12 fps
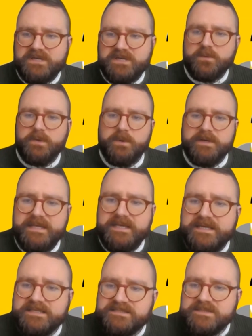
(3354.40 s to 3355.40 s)
of a quick one
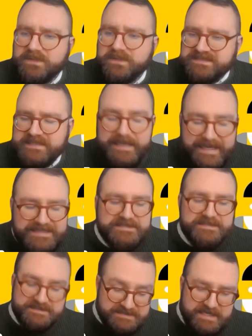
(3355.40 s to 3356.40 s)
here. So what is the
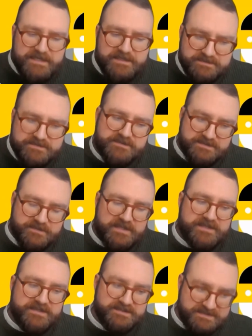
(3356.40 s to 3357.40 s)
latest date that
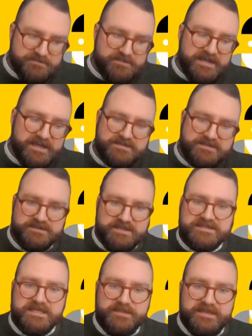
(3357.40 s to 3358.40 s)
somebody can submit their
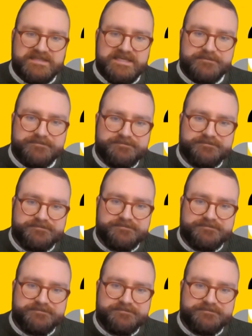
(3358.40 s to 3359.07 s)
CPD?